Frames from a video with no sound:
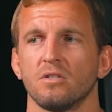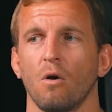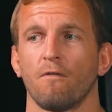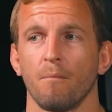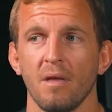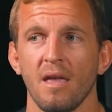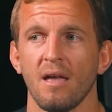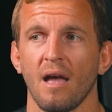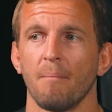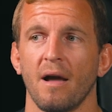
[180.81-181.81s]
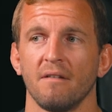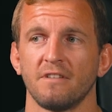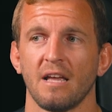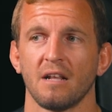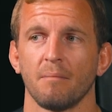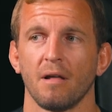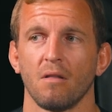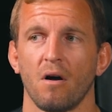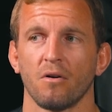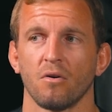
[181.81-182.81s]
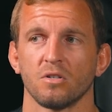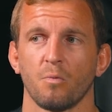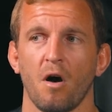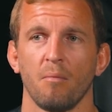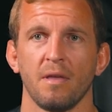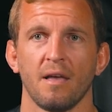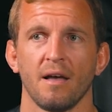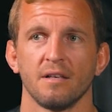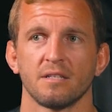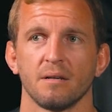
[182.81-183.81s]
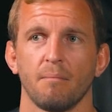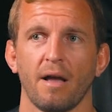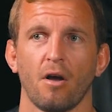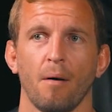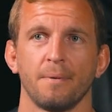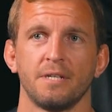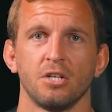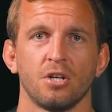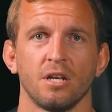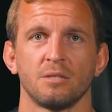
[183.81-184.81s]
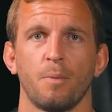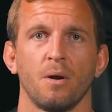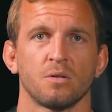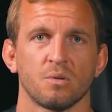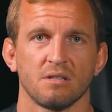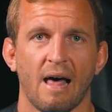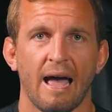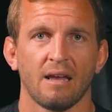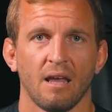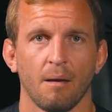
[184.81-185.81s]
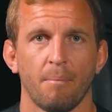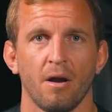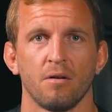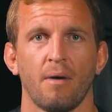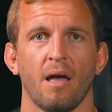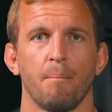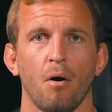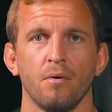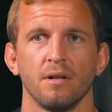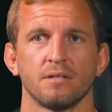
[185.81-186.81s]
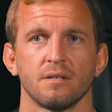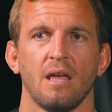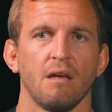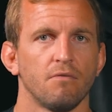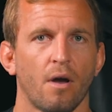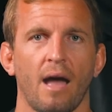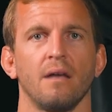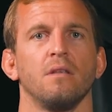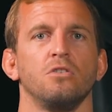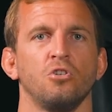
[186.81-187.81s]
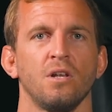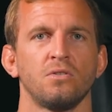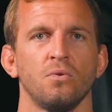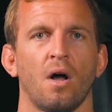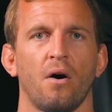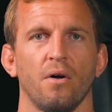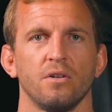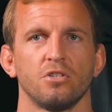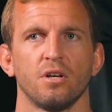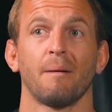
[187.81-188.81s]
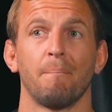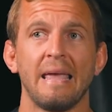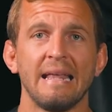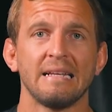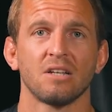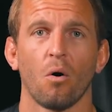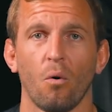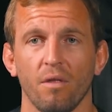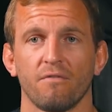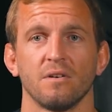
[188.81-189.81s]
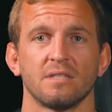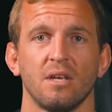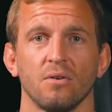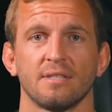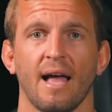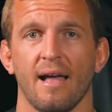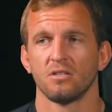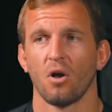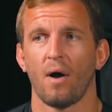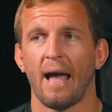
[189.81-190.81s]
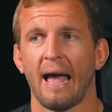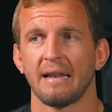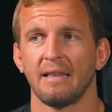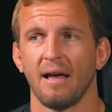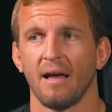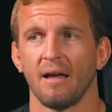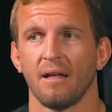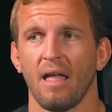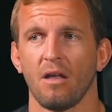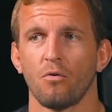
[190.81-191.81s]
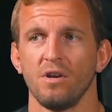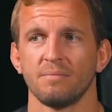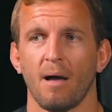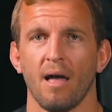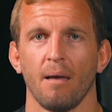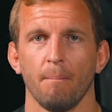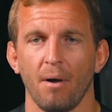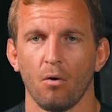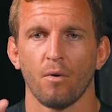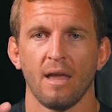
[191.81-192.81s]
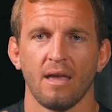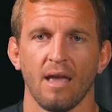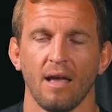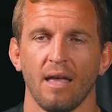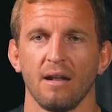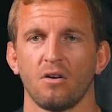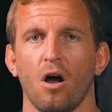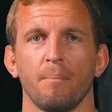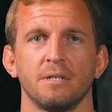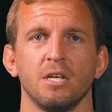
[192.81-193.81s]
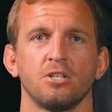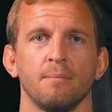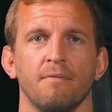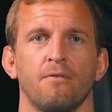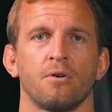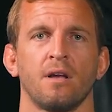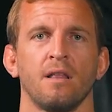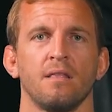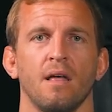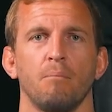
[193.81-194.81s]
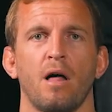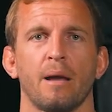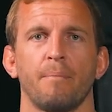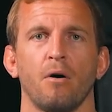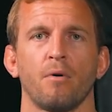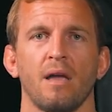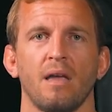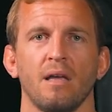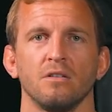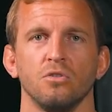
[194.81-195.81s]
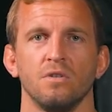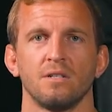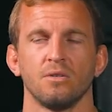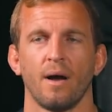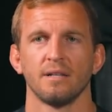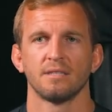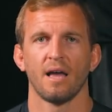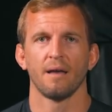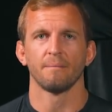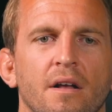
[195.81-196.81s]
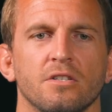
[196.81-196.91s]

So for me, it might have taken a bit longer as well, because my competition experience was lacking compared to my opponents. Even though I had the jiu-jitsu knowledge, competing is a whole different skill set. So I had to increase my belt ranking in competition before getting the black belt ranking in jiu-jitsu, I'd say.